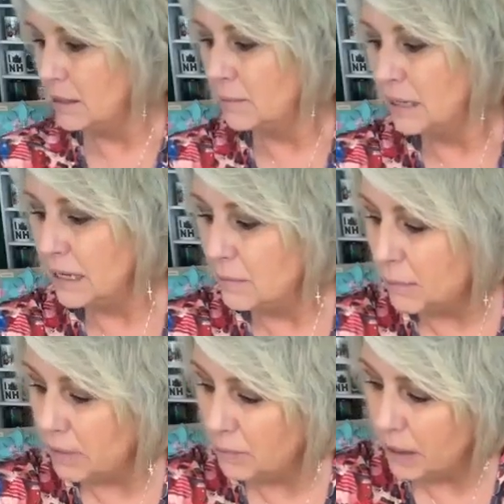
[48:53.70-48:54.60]
And then I'm going to
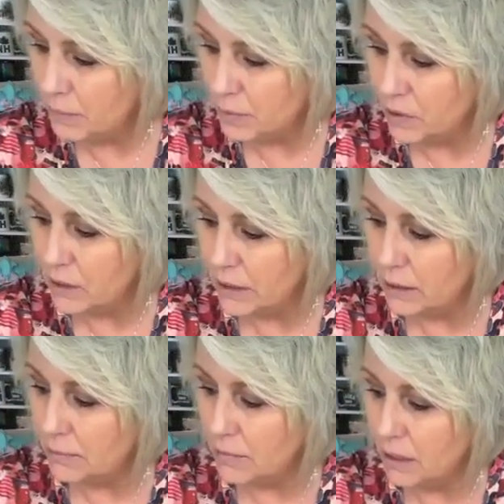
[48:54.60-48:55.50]
get my big paper
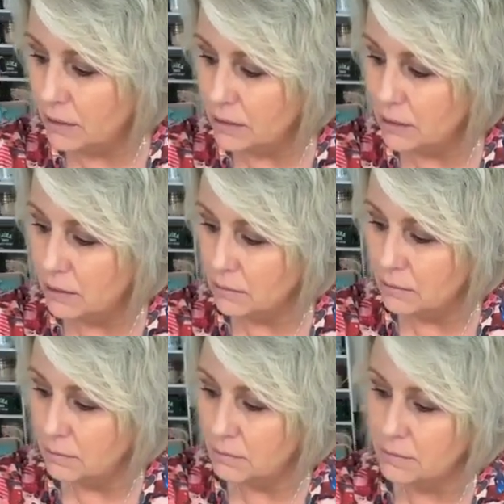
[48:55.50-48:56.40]
clip, not the
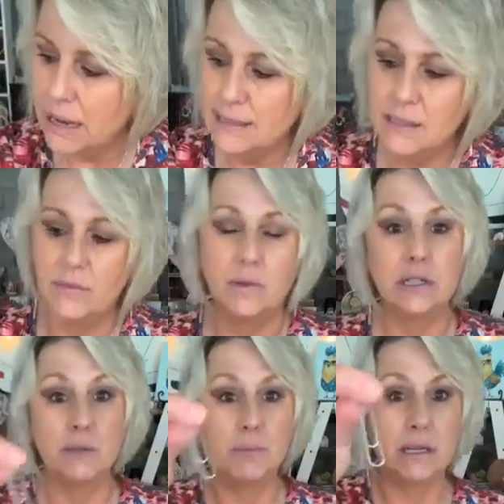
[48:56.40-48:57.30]
massive
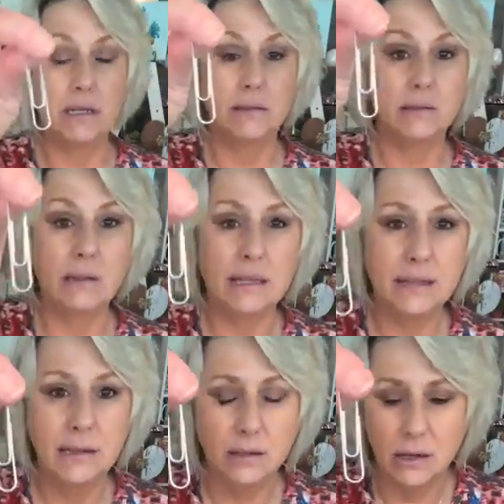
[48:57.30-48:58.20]
ones, but
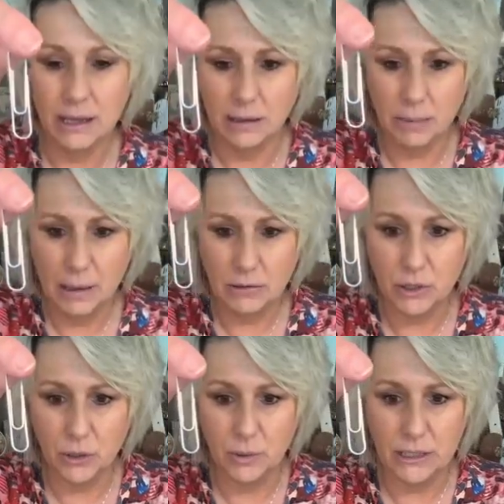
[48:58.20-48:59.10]
I think they're like
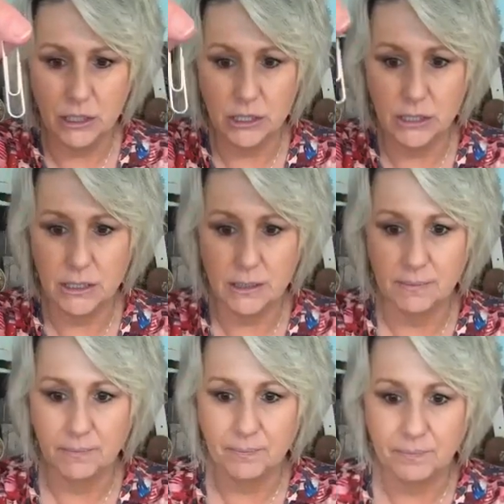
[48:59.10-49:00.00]
about two
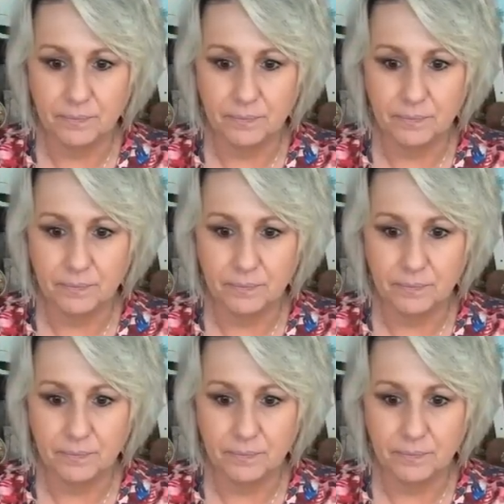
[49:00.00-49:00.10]
inches.